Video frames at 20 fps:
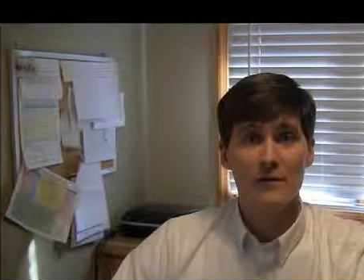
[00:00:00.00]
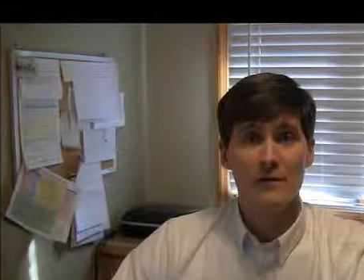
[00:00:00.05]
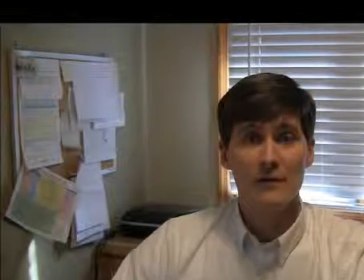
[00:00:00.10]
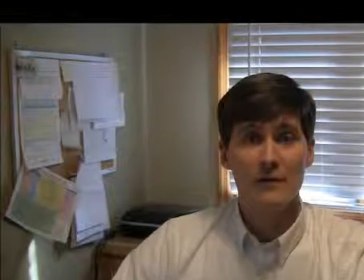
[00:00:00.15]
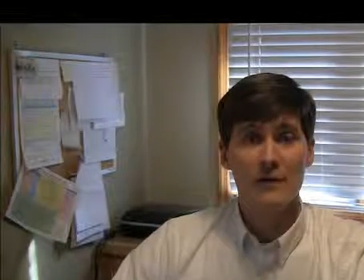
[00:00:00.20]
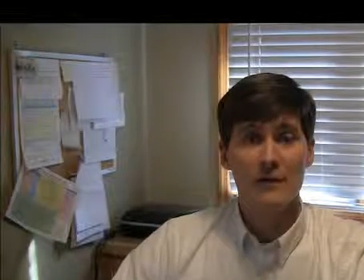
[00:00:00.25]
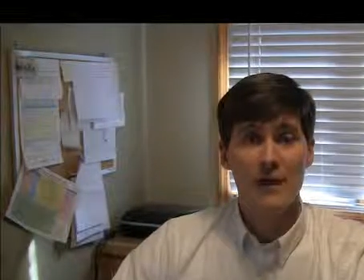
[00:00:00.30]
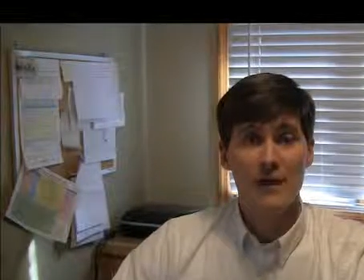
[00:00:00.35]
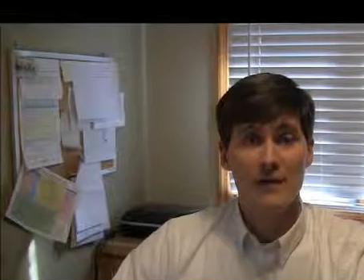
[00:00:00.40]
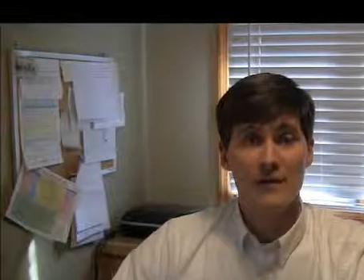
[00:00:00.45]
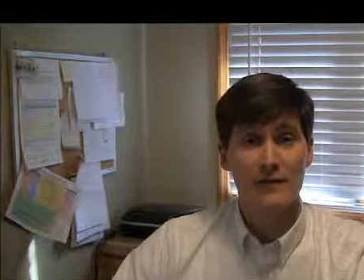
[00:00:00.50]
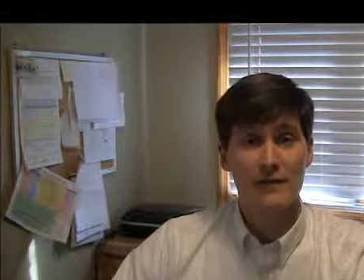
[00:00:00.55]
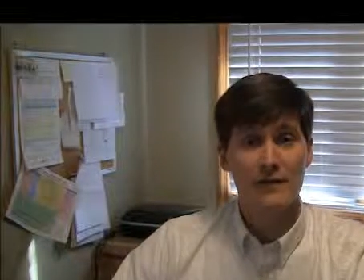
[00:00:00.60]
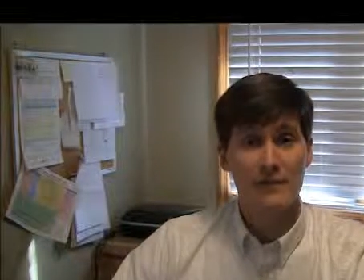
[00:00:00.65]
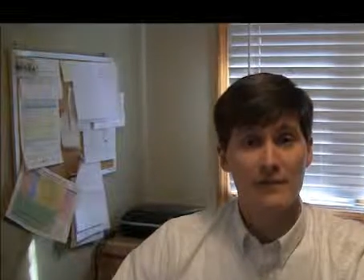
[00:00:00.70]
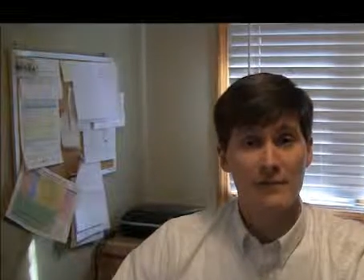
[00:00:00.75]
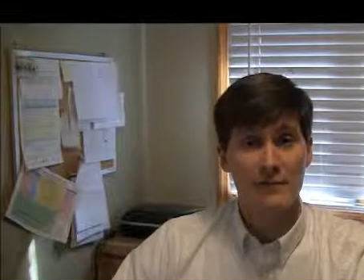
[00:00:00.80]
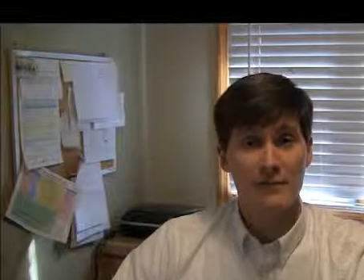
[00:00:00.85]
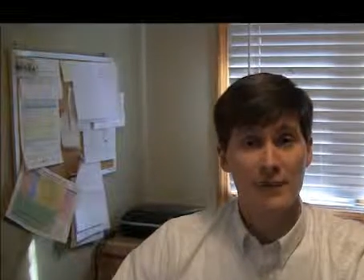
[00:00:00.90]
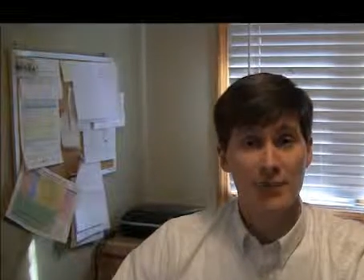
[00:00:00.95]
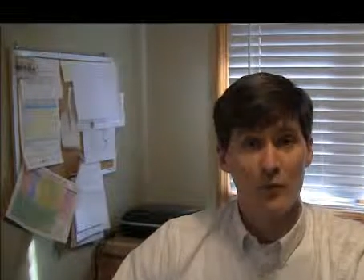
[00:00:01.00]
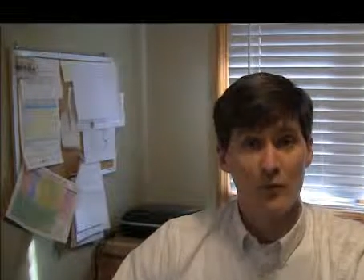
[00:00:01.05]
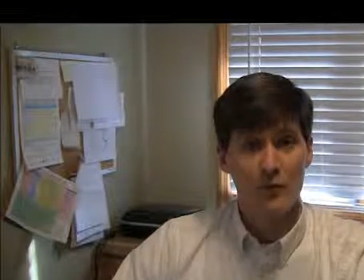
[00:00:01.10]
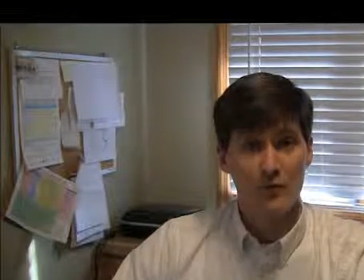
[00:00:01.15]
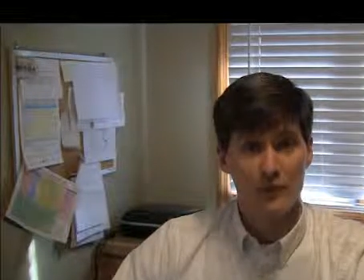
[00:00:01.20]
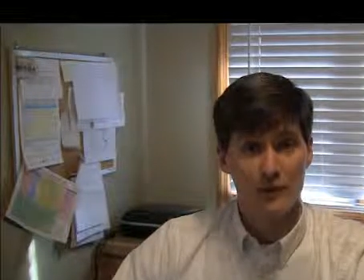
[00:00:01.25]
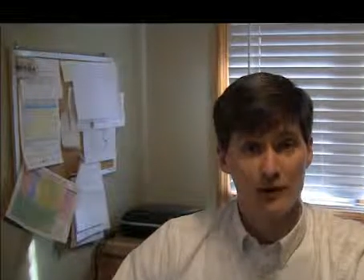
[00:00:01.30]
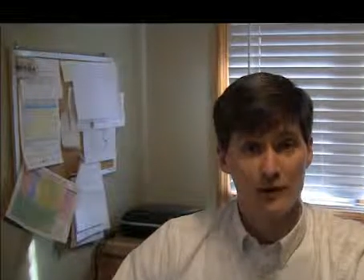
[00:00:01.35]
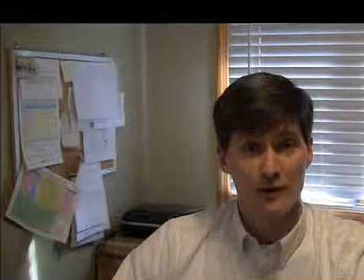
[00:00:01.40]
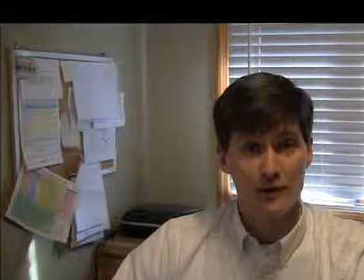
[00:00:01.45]
We feel like this is an
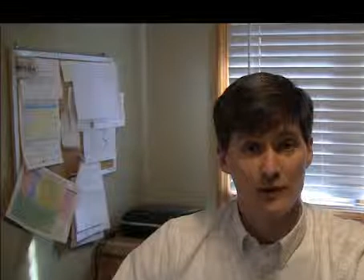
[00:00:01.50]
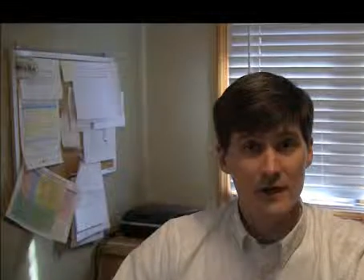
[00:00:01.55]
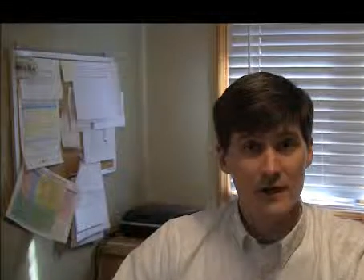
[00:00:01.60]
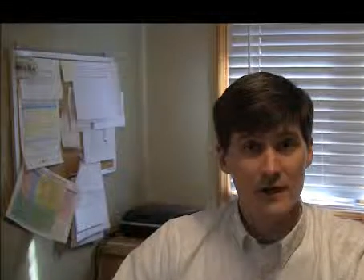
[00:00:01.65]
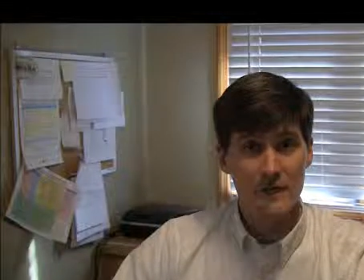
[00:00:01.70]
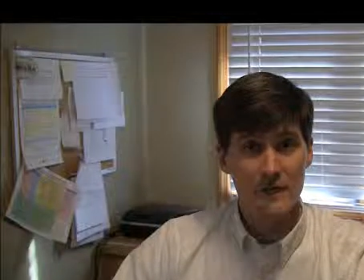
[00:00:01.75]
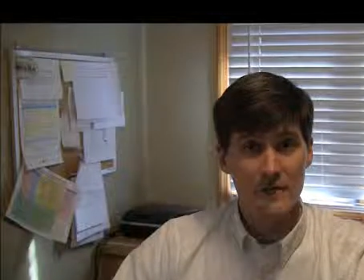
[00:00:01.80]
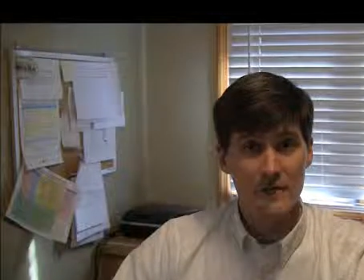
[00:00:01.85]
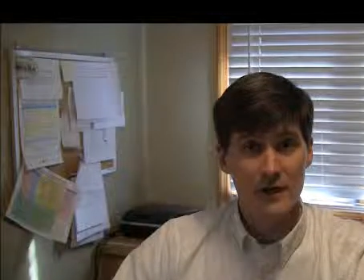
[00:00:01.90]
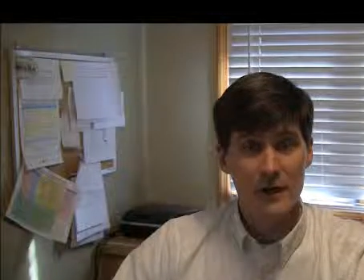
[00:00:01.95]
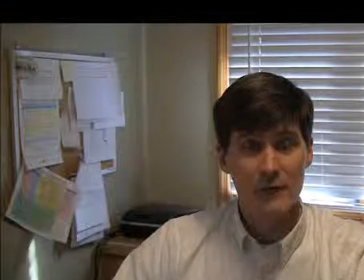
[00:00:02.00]
important project,